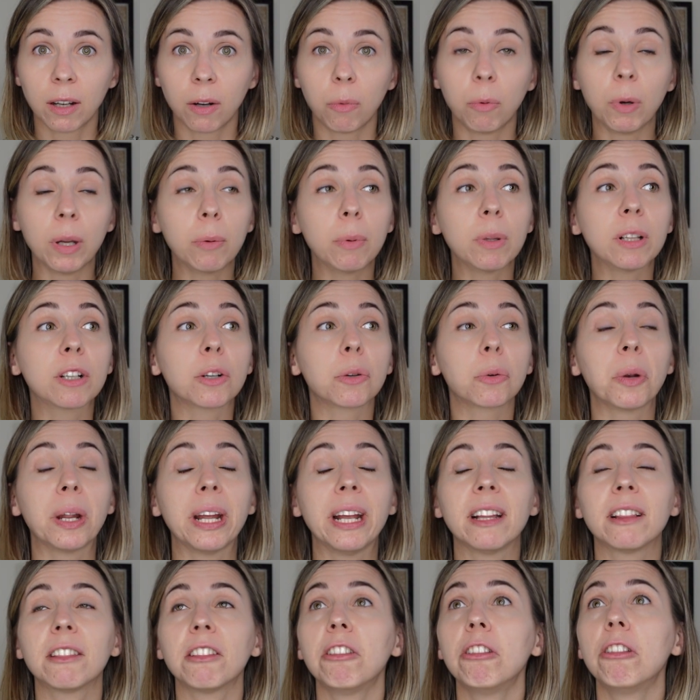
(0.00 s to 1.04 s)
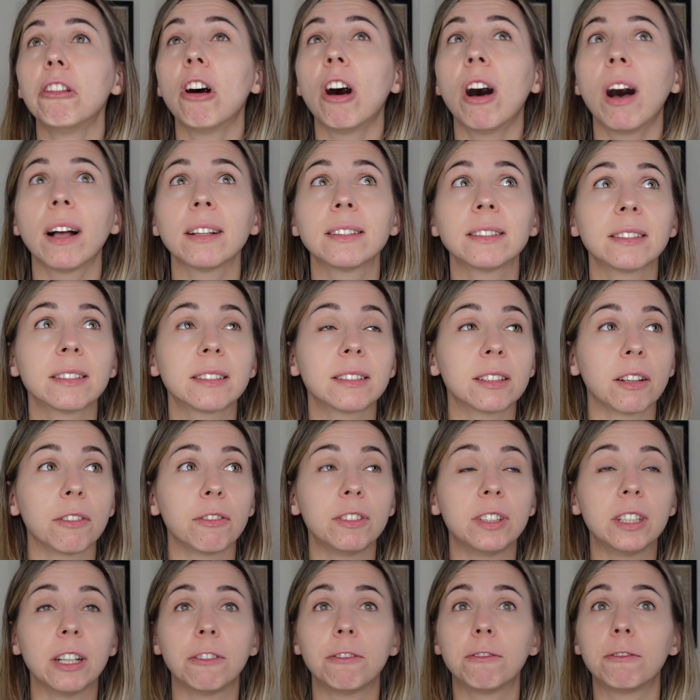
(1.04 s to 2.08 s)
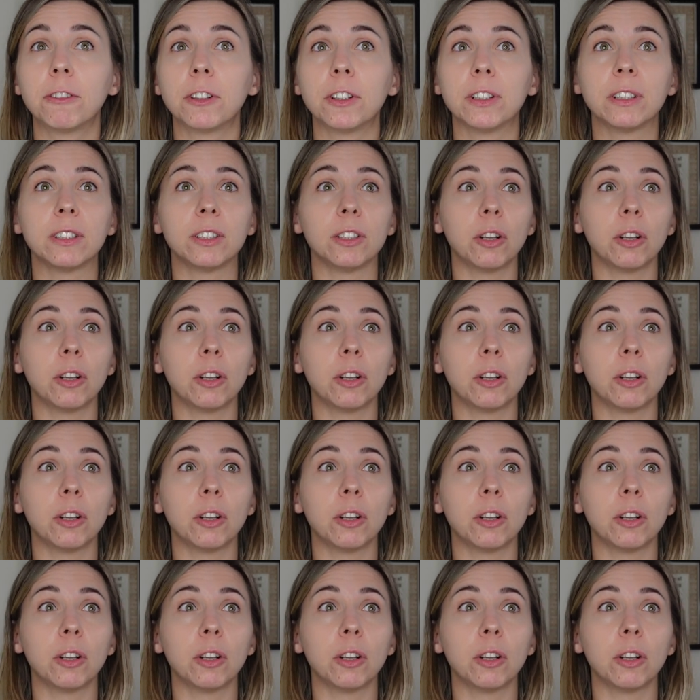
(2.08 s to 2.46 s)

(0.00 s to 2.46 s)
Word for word: we will create lots of different,